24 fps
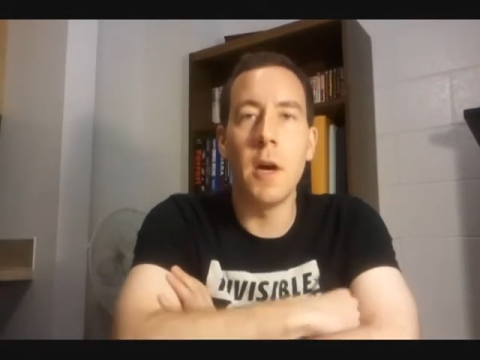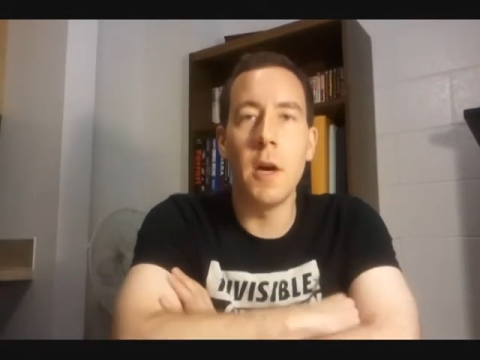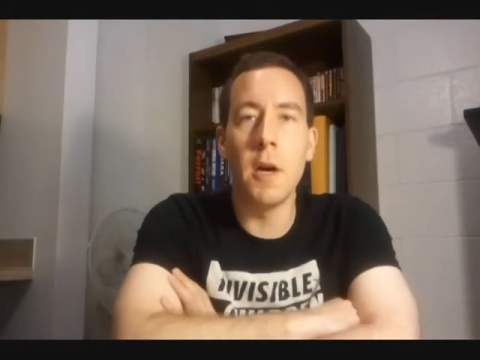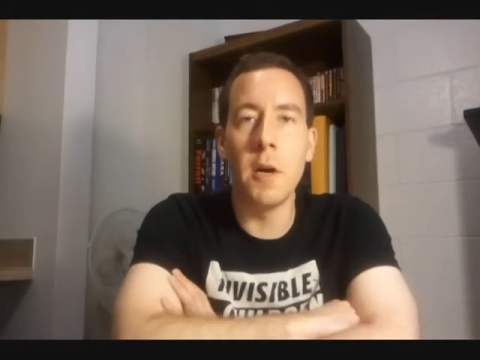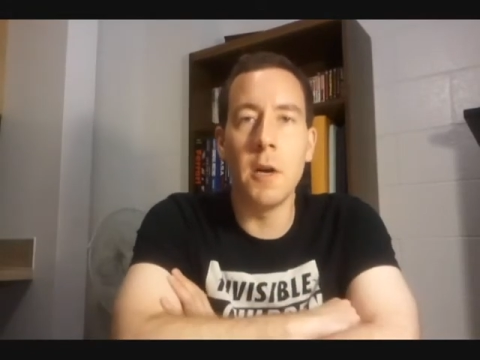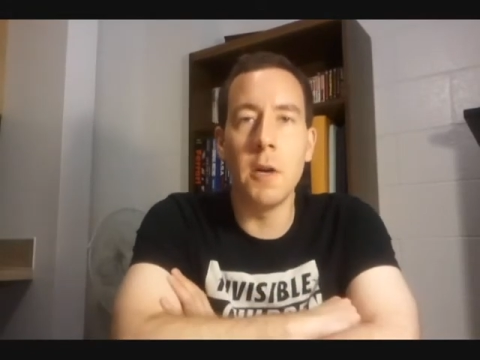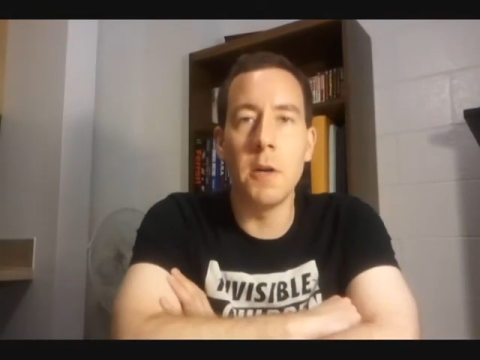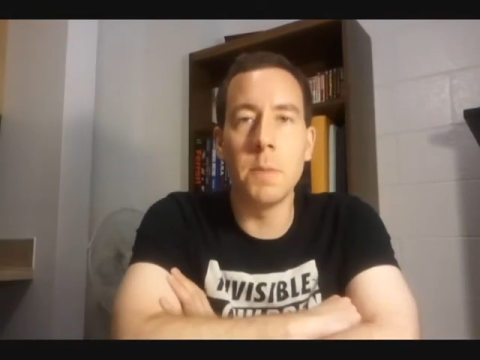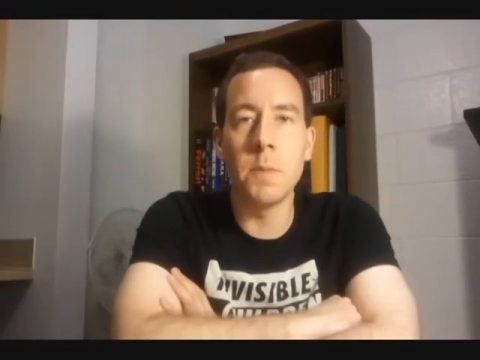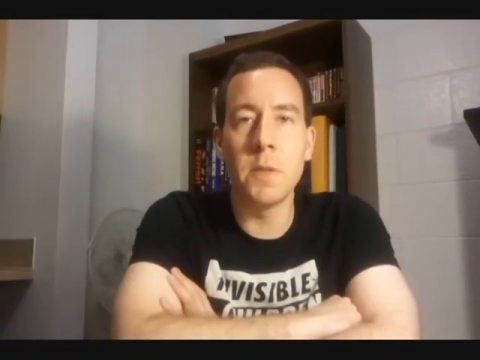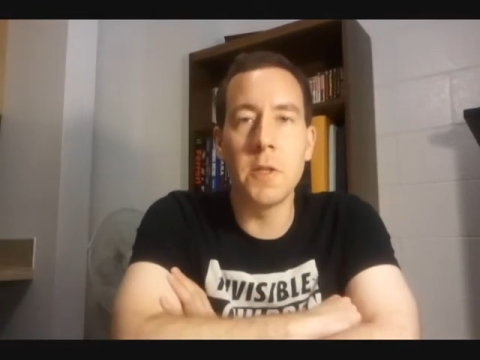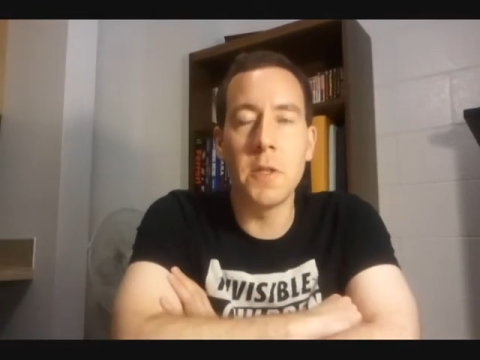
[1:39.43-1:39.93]

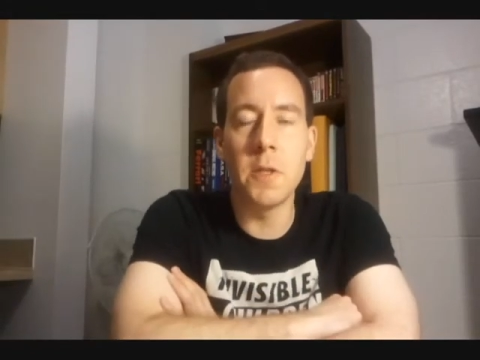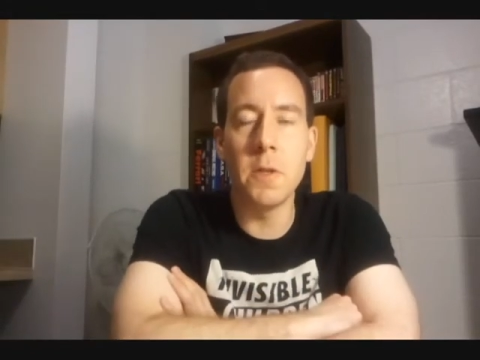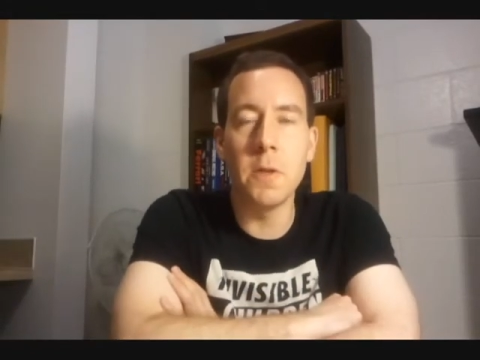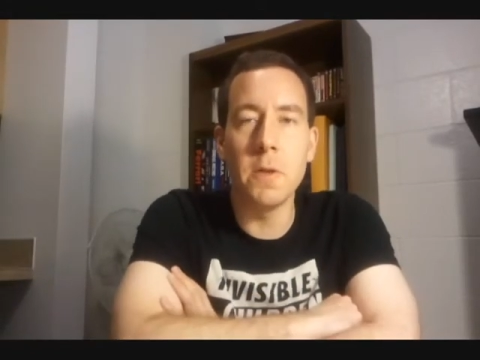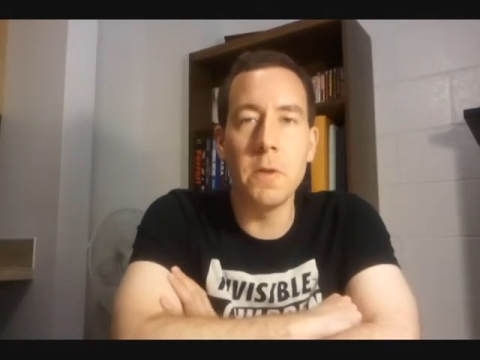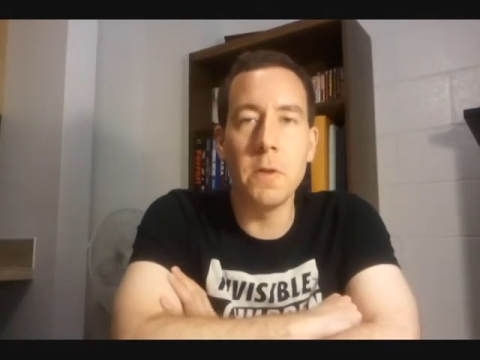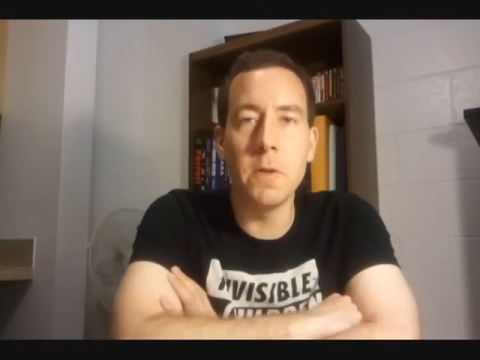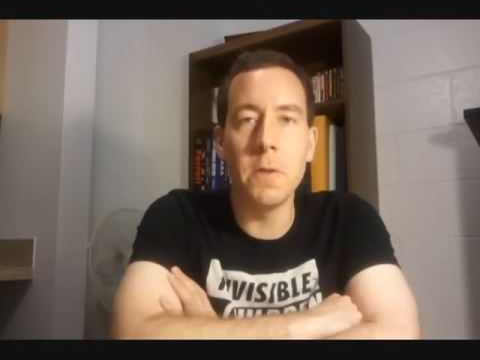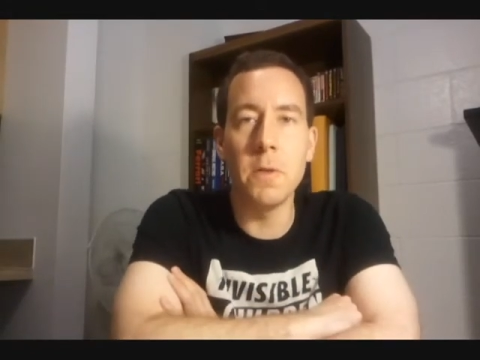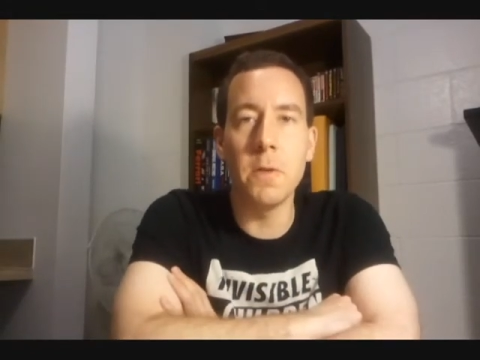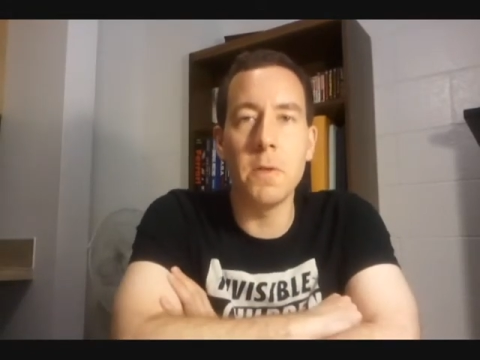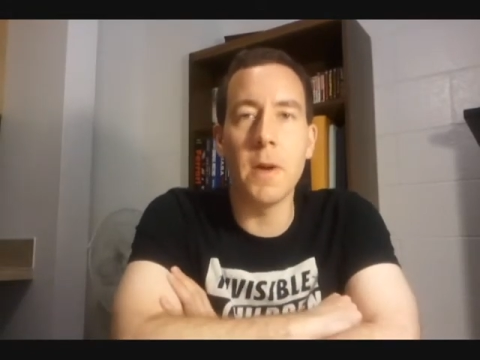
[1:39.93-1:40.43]

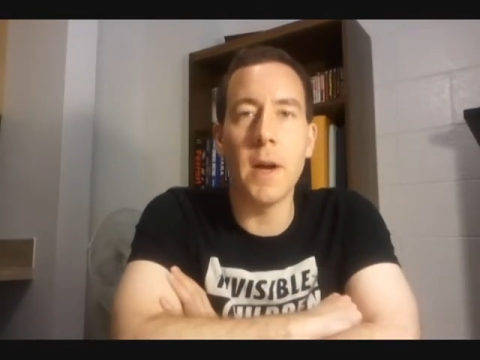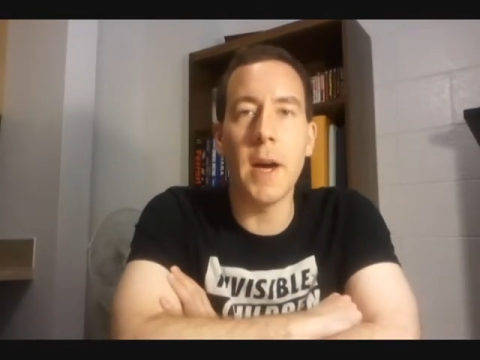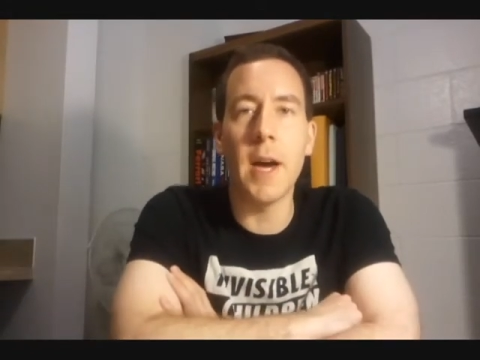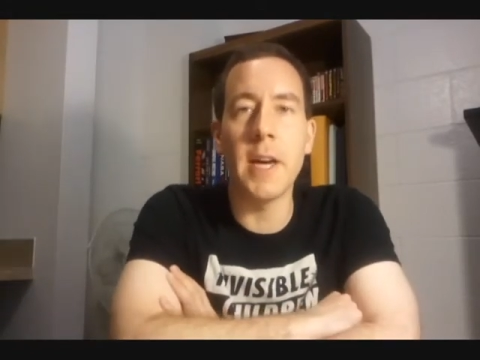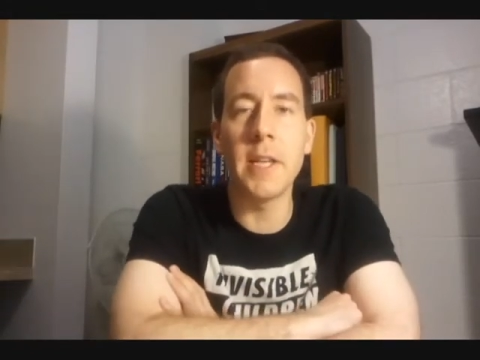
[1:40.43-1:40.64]
To